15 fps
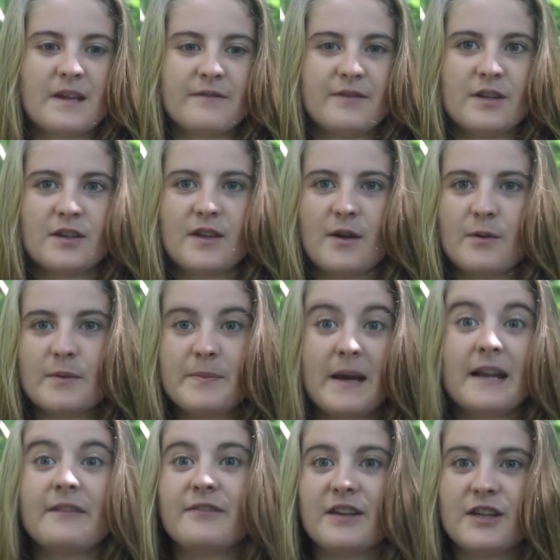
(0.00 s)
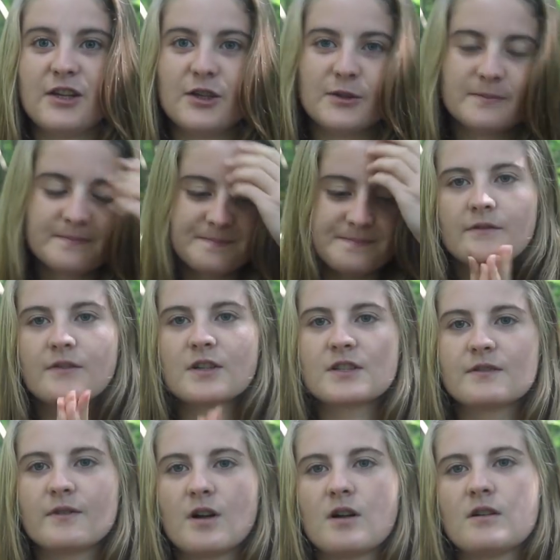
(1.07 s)
feel they would benefit you.
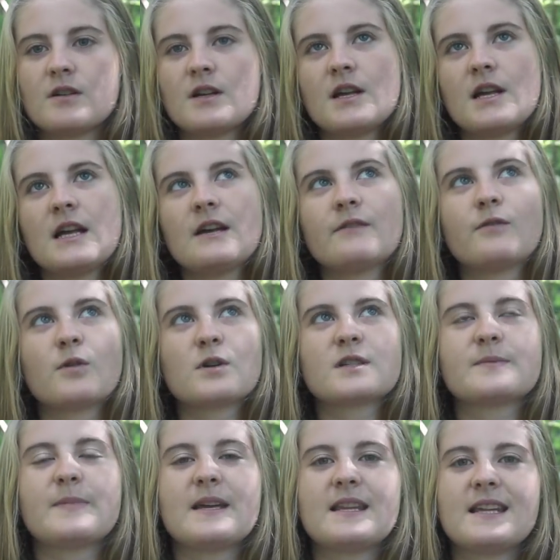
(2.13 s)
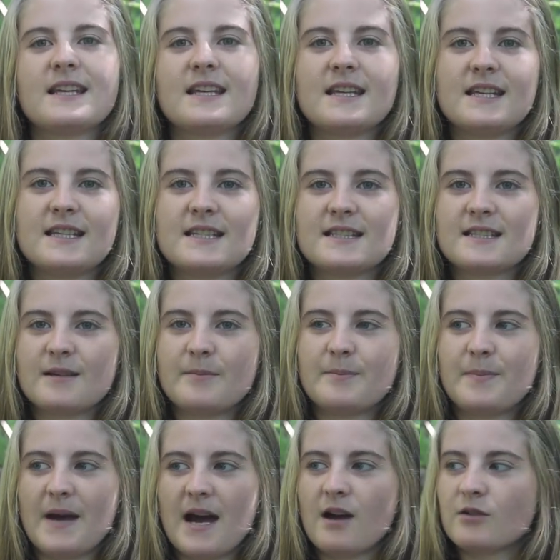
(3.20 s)
First of all, forest bathing is
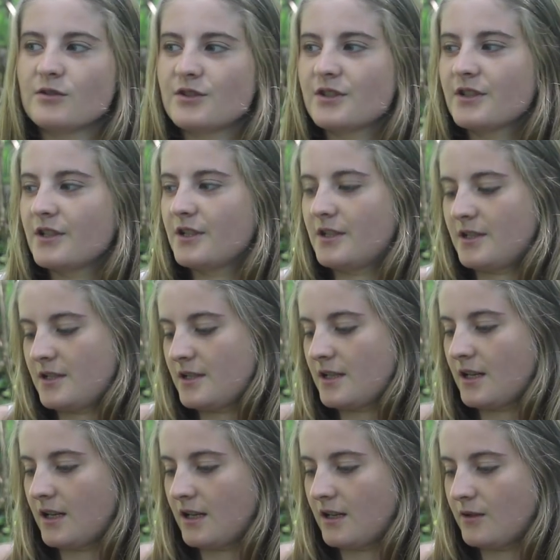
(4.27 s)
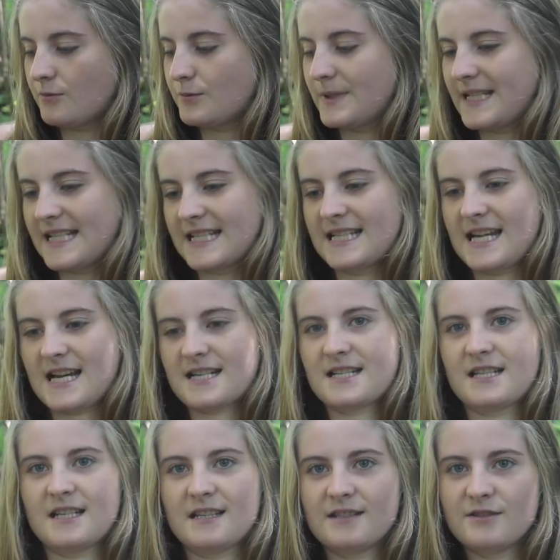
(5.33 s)
about
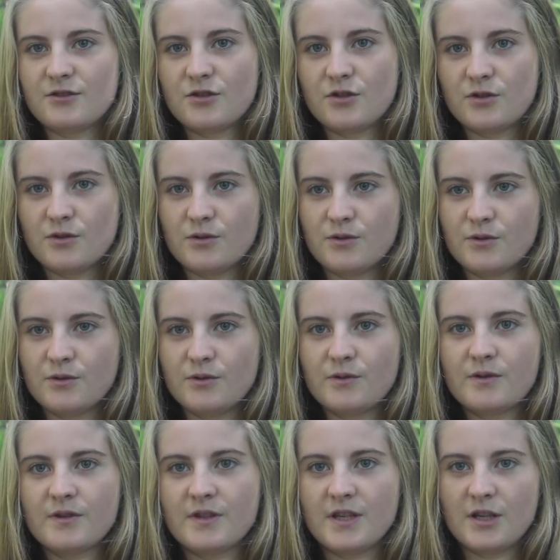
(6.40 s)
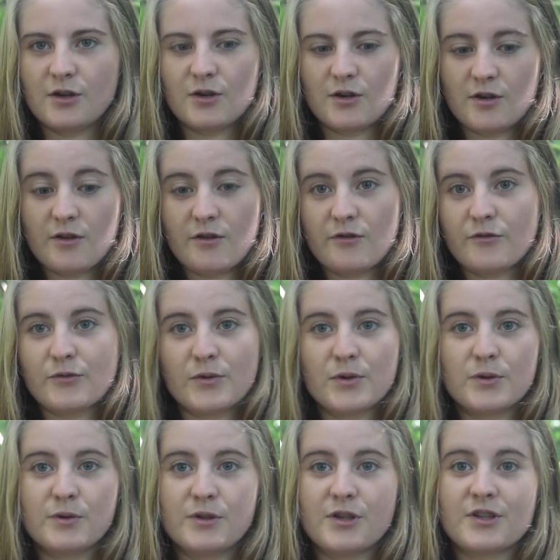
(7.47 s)
reconnecting to the earth
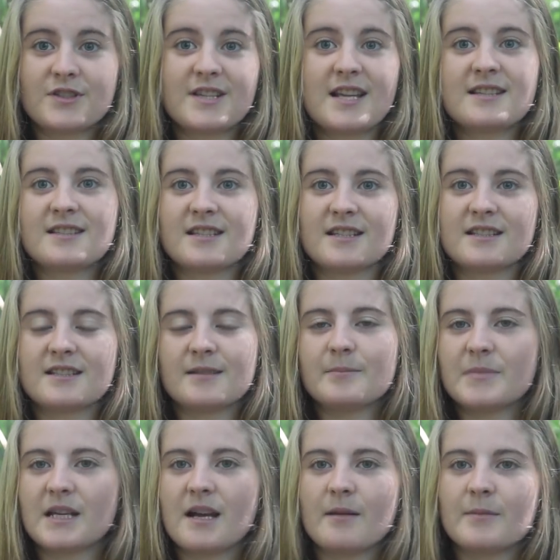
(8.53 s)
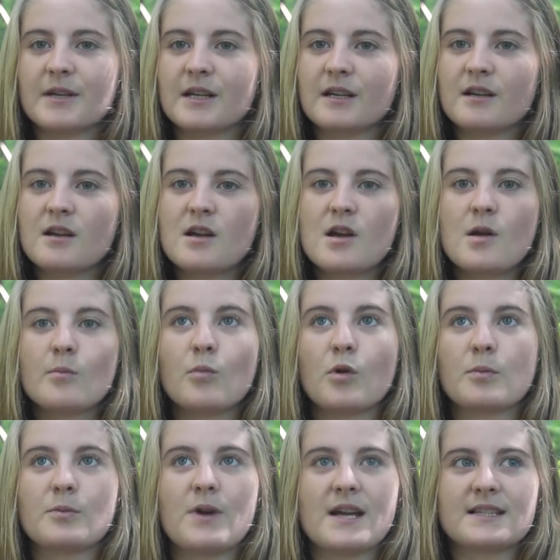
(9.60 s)
through your senses and becoming more
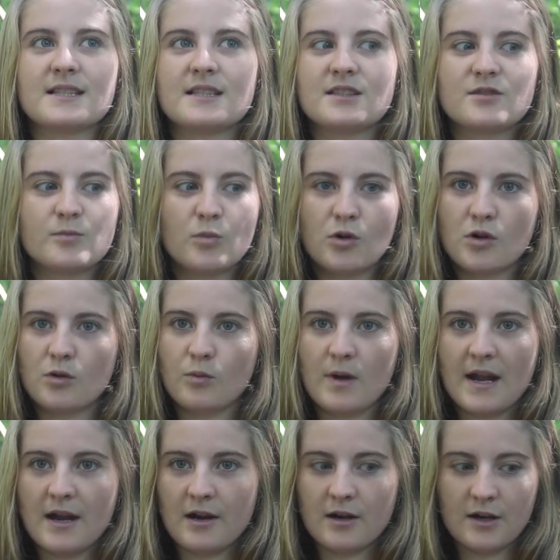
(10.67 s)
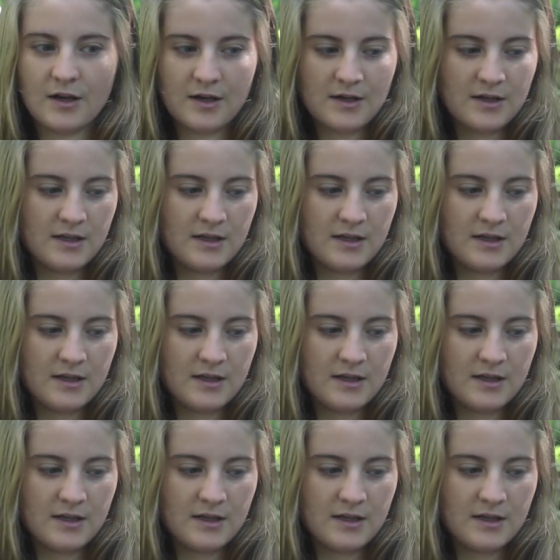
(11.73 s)
present, more aware,